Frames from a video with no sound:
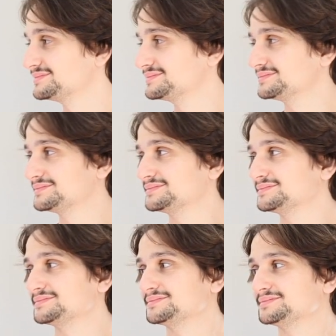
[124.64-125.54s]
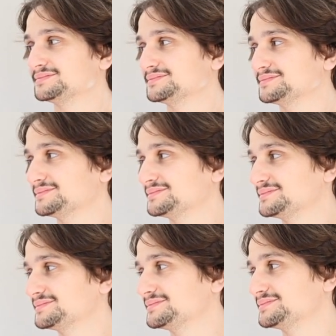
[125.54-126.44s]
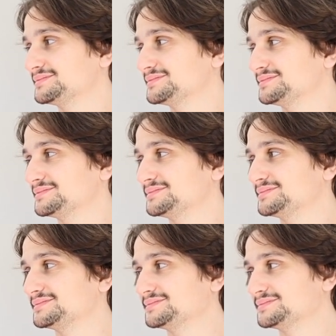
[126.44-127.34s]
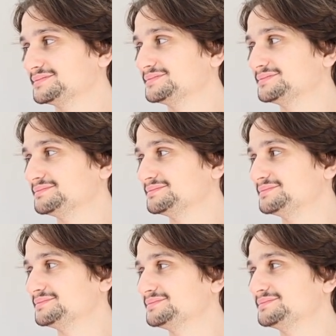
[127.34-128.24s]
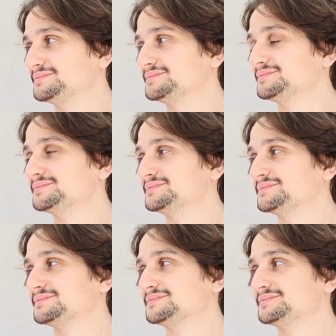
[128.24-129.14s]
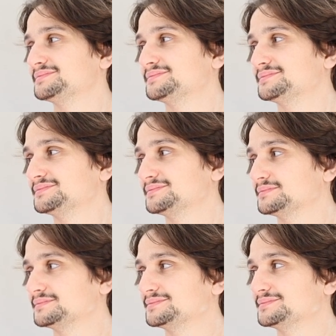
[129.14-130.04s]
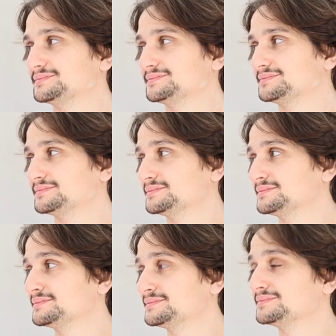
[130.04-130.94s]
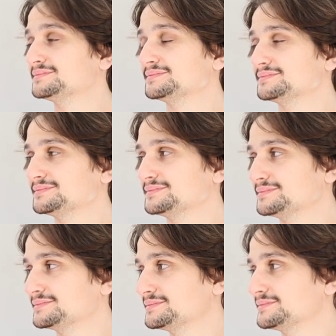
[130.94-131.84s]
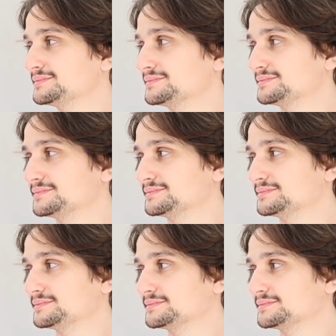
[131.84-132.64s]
The person shown says nothing.